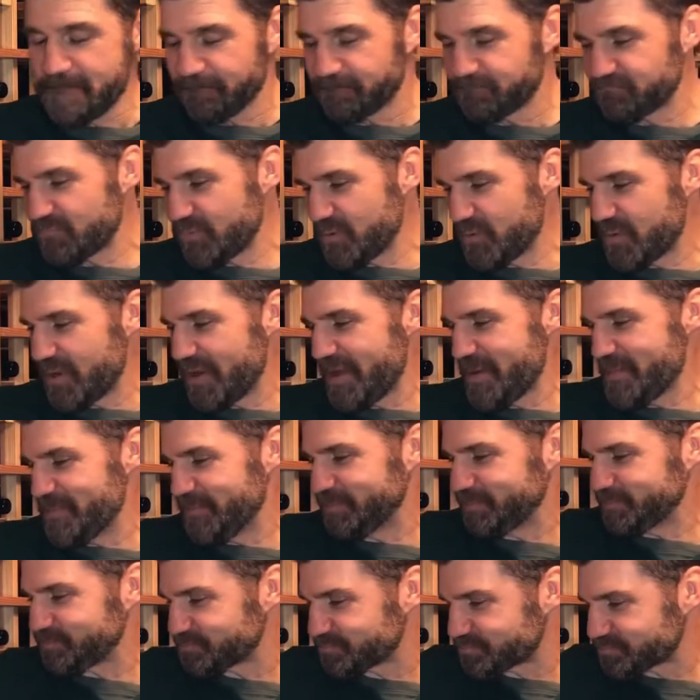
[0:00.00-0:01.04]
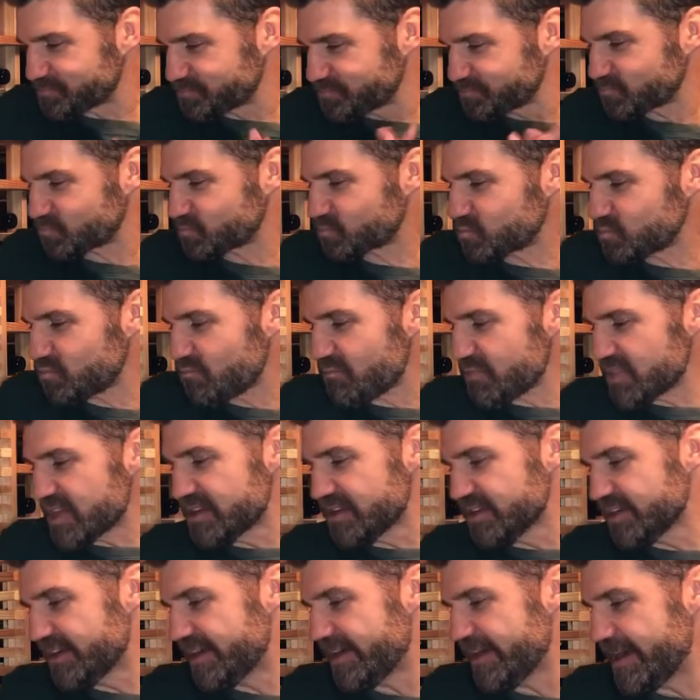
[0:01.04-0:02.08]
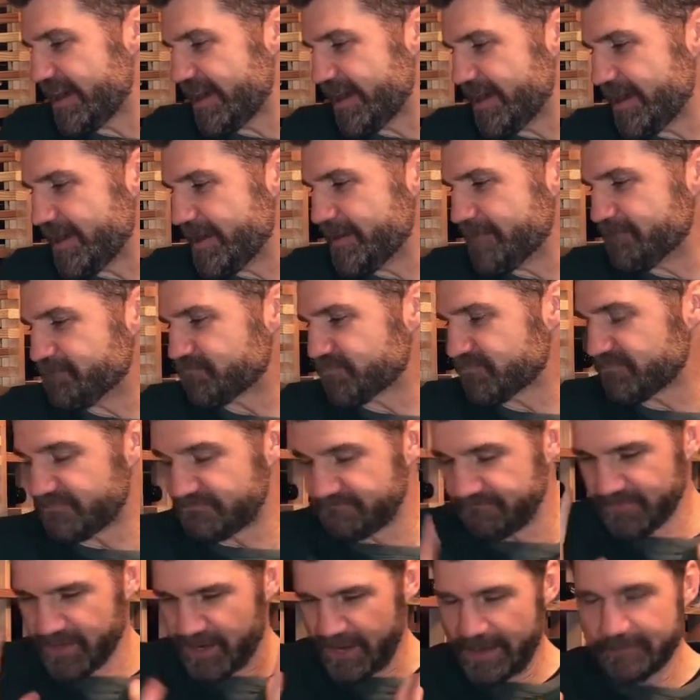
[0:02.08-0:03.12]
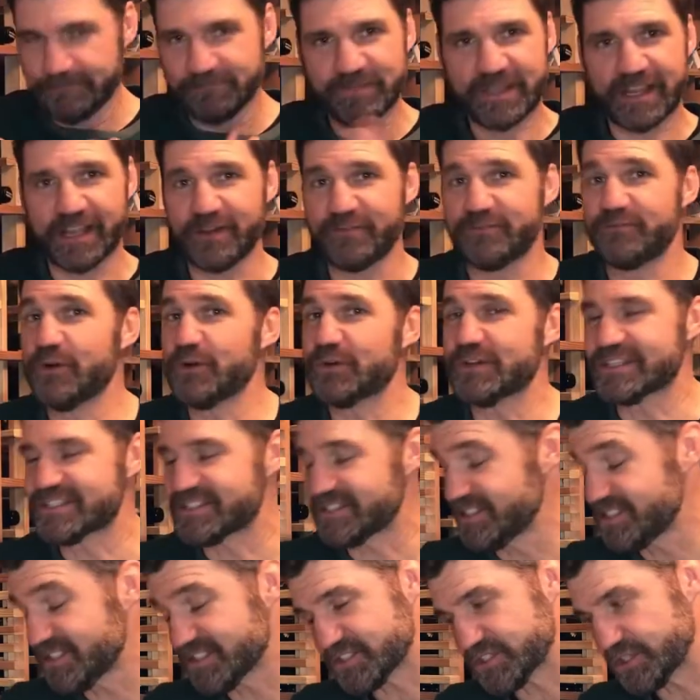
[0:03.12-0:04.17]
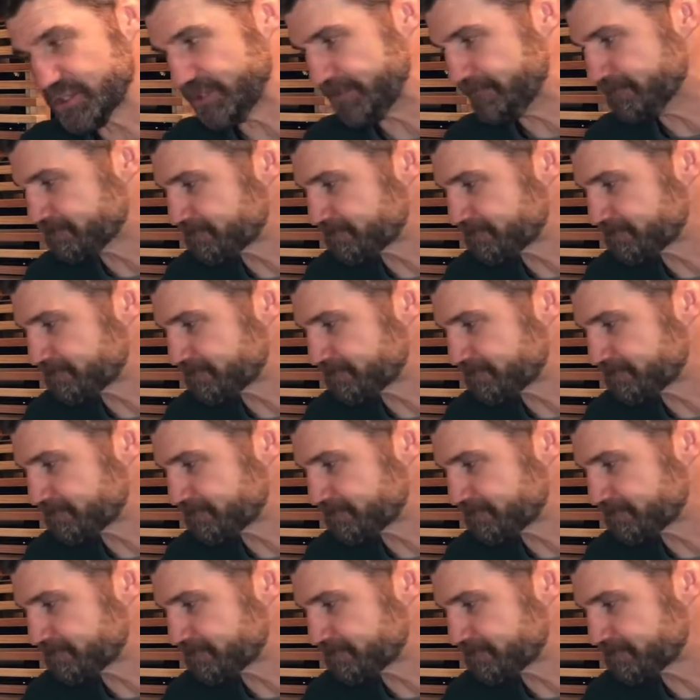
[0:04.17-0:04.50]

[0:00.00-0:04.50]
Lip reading: Okay. All right, I gotta focus. This is good.